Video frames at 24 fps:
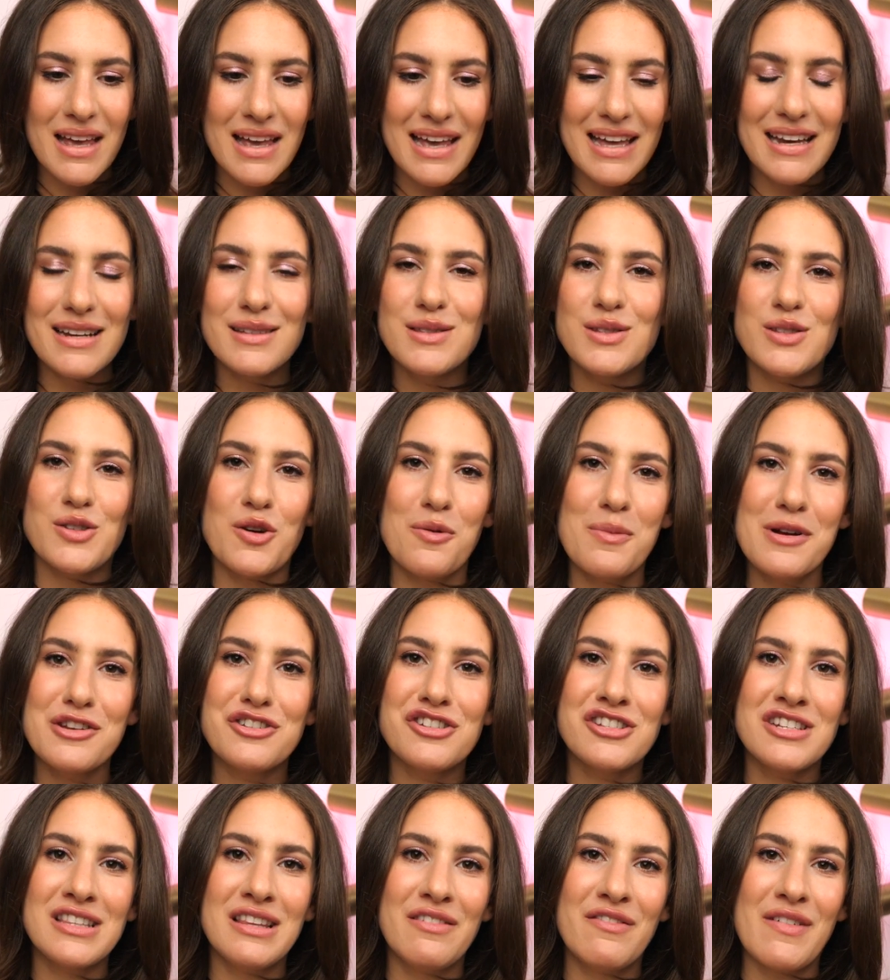It had so
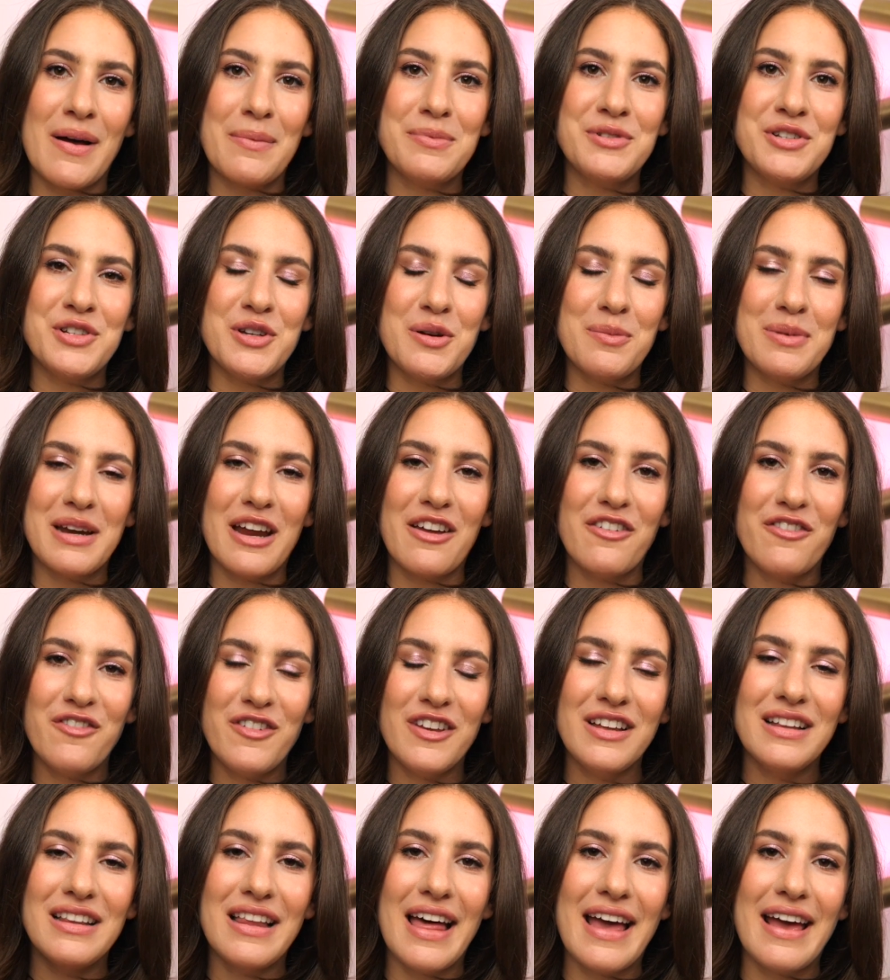much to live up to, but I
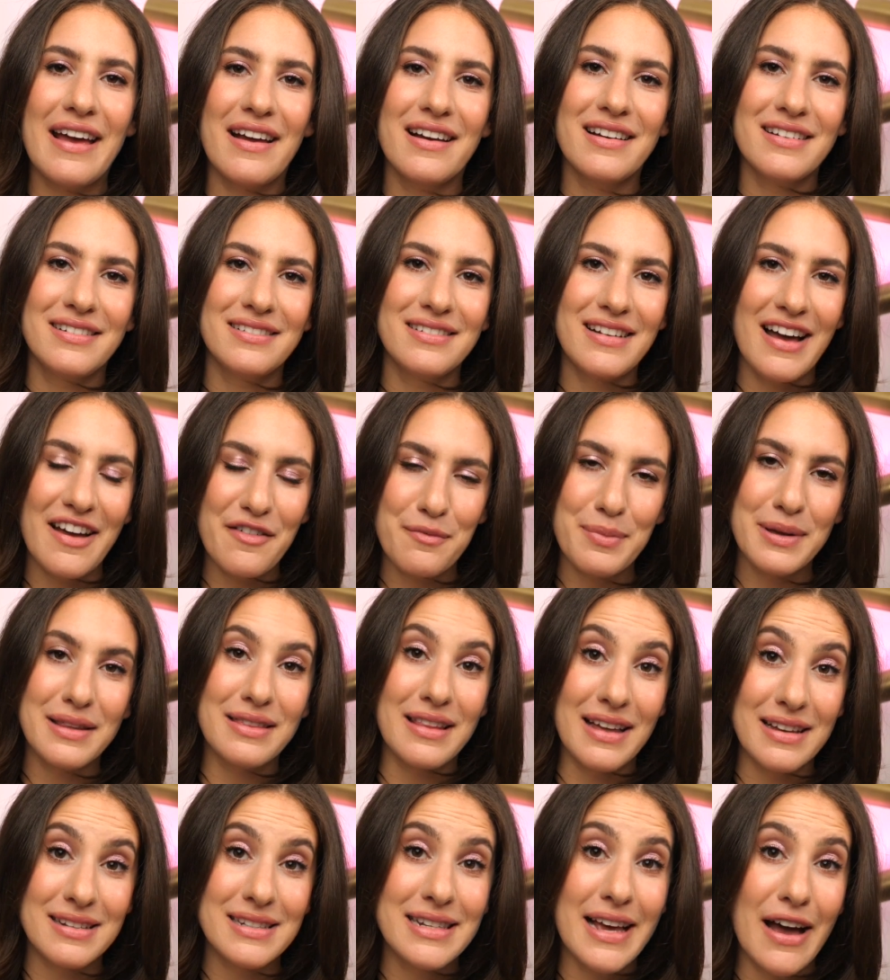feel like I've been
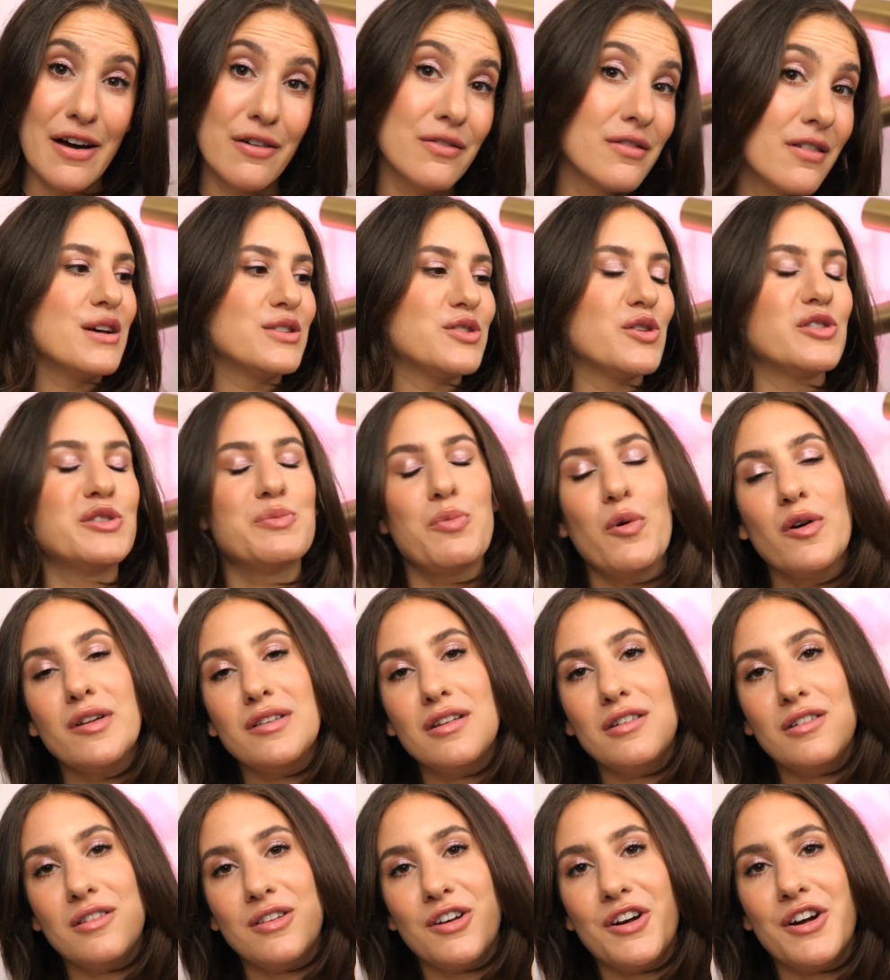let down. So
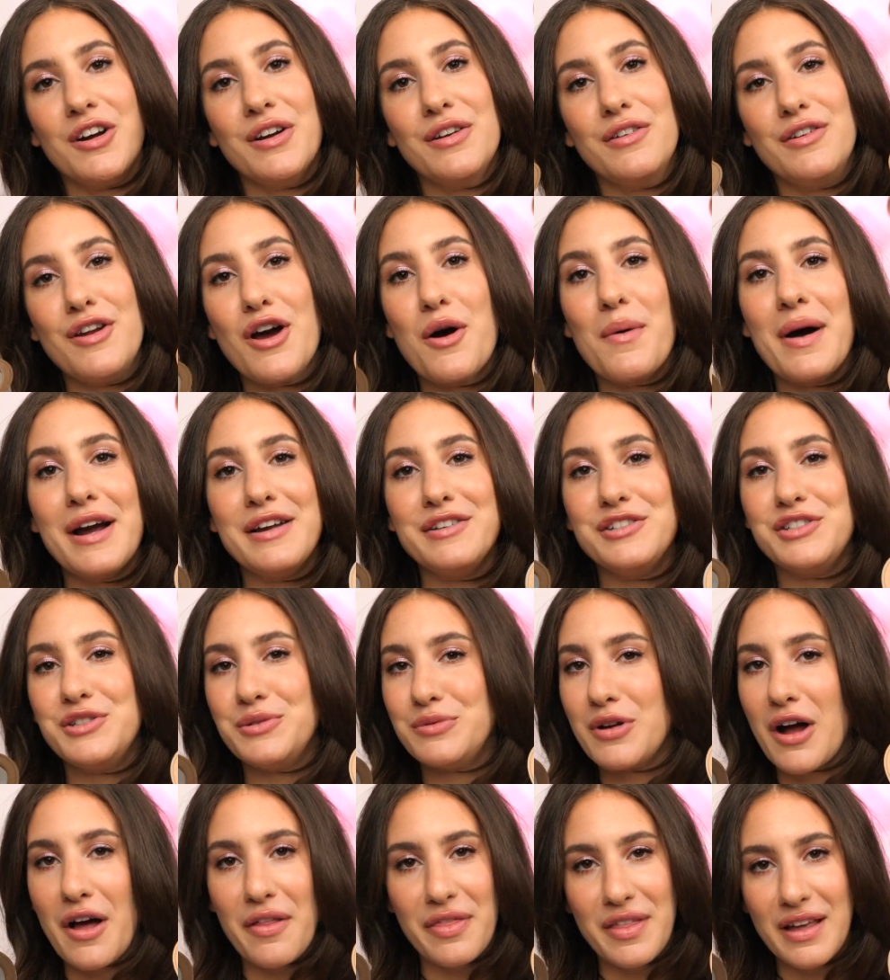spoiler alert, no, I do
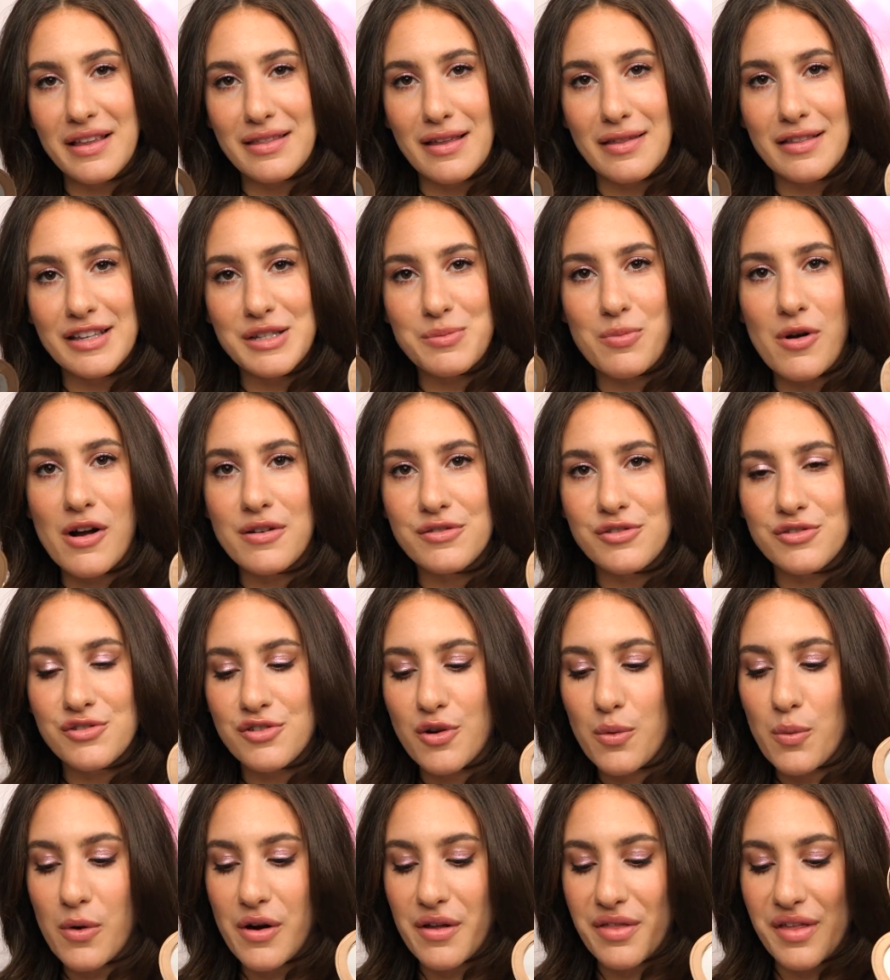not think that these bronzers
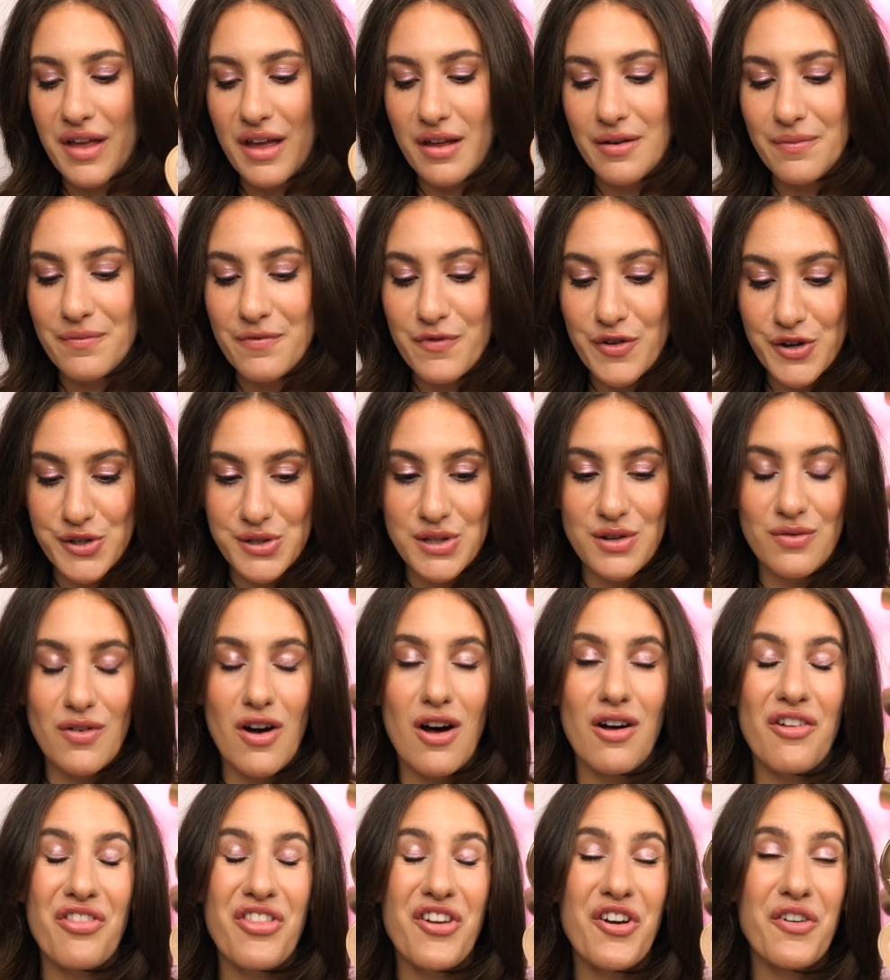are worth it. First of
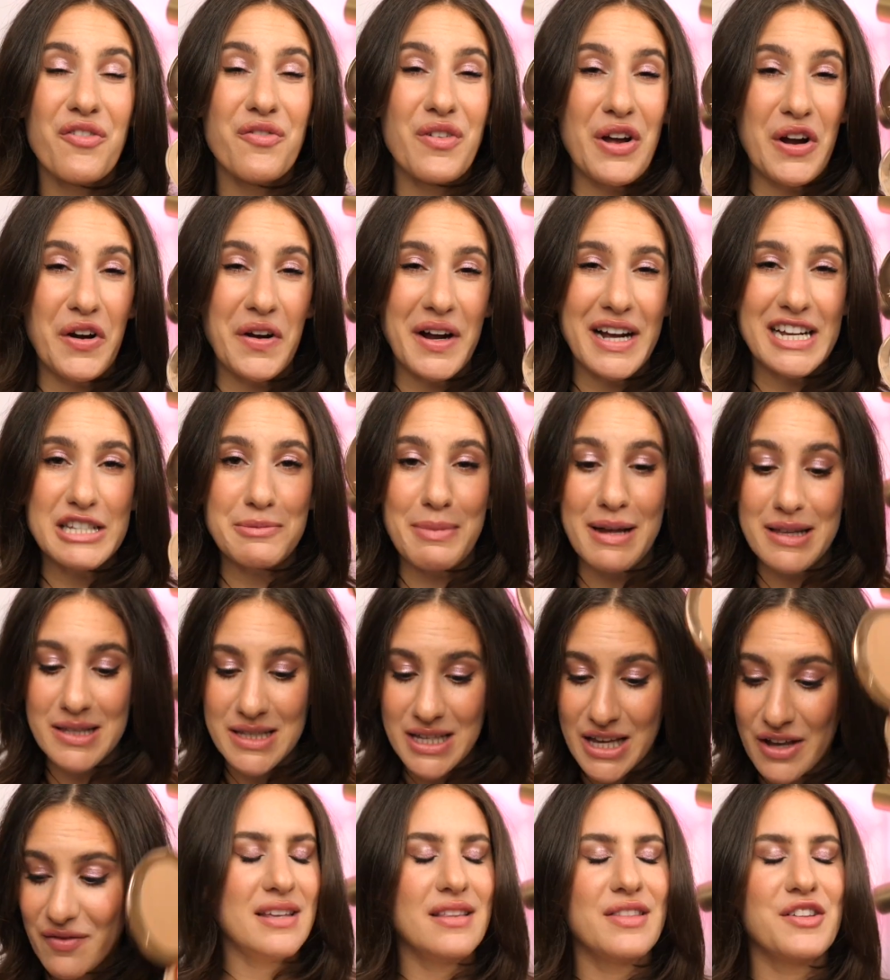all, they're very expensive.